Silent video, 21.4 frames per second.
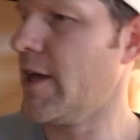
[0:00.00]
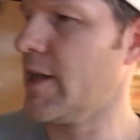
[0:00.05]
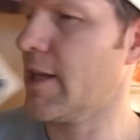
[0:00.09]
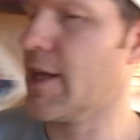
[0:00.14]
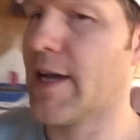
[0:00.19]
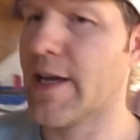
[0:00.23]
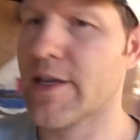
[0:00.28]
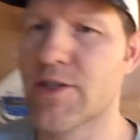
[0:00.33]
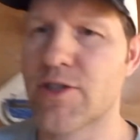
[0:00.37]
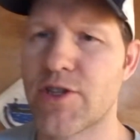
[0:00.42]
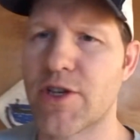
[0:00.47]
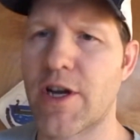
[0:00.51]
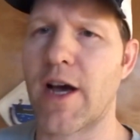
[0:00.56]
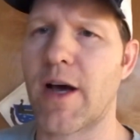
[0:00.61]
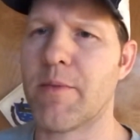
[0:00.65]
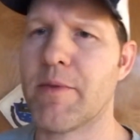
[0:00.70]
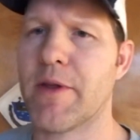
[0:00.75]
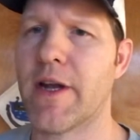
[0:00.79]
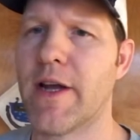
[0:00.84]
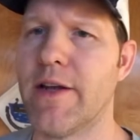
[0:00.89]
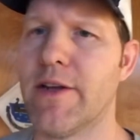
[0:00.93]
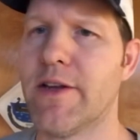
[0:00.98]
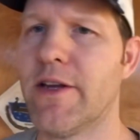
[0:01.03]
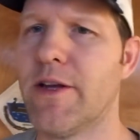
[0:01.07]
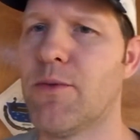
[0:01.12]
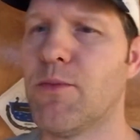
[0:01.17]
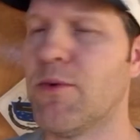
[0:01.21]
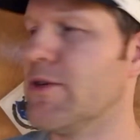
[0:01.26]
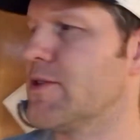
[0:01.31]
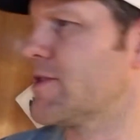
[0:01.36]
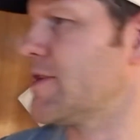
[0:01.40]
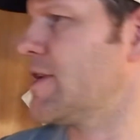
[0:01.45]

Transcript: last job that I did was